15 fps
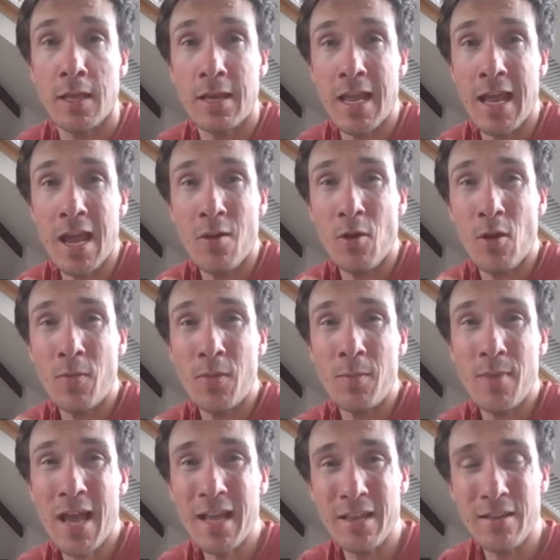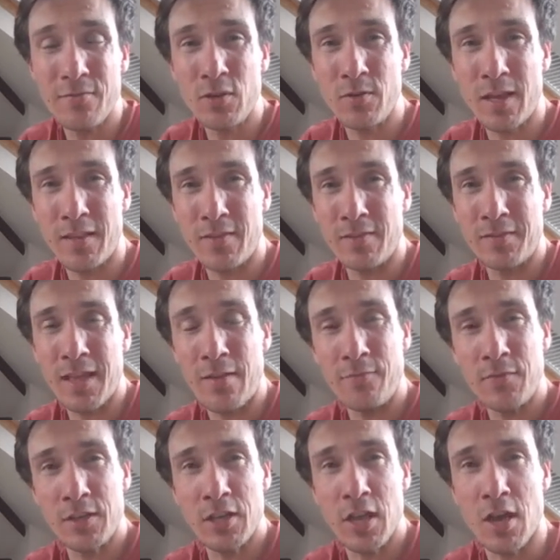Now, on the back of doing that
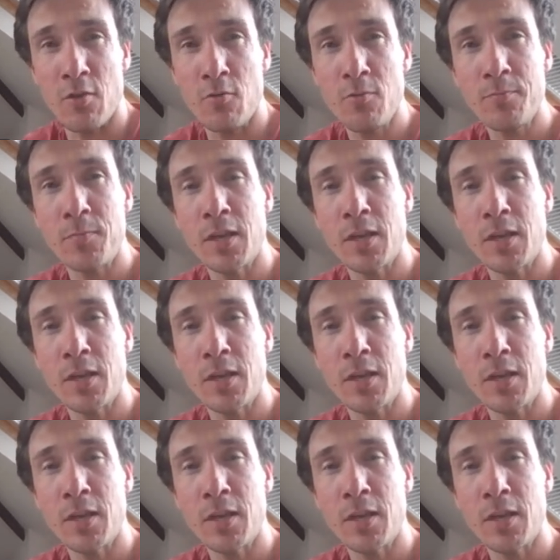video,